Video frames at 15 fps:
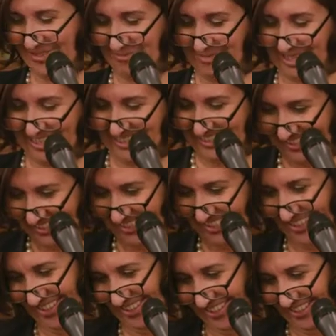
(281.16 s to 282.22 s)
my
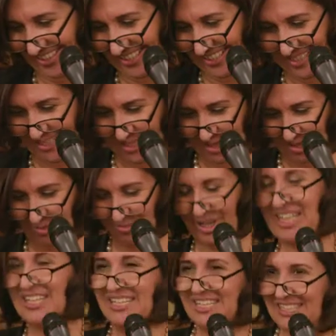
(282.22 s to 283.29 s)
sister,
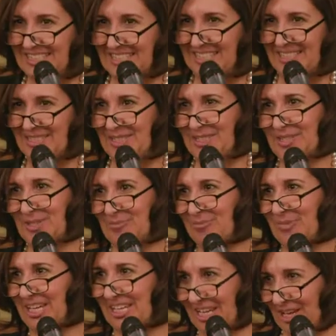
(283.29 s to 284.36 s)
my nieces,
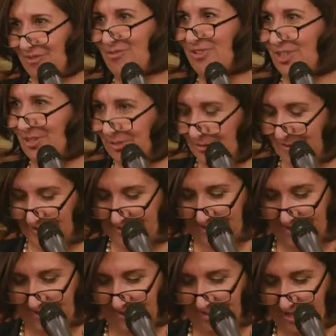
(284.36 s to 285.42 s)
my nephews,